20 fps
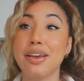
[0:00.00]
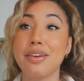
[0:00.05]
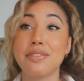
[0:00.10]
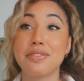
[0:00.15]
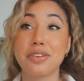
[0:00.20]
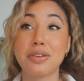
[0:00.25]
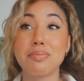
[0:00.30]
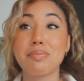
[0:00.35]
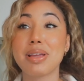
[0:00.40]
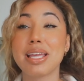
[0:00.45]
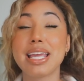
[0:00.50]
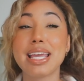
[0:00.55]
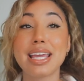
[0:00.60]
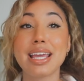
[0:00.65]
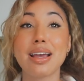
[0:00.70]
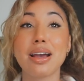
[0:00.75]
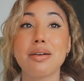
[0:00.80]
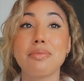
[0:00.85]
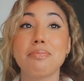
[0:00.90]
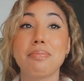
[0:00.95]
For
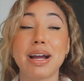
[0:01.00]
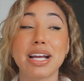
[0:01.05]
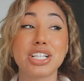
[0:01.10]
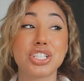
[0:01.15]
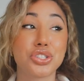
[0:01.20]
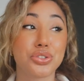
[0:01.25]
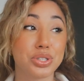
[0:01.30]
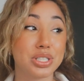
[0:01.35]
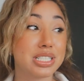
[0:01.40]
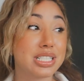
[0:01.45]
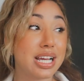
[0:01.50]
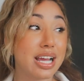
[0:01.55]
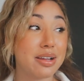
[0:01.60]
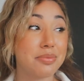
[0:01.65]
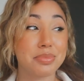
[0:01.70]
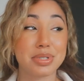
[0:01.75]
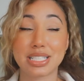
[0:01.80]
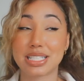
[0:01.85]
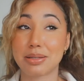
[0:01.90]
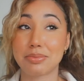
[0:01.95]
me, my screen
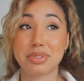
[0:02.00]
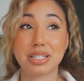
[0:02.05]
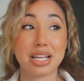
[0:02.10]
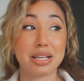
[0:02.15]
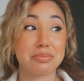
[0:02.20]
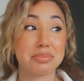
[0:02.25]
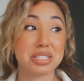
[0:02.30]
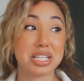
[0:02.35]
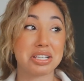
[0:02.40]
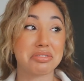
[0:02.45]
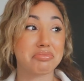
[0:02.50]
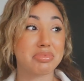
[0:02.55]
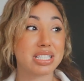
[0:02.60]
time was sometimes like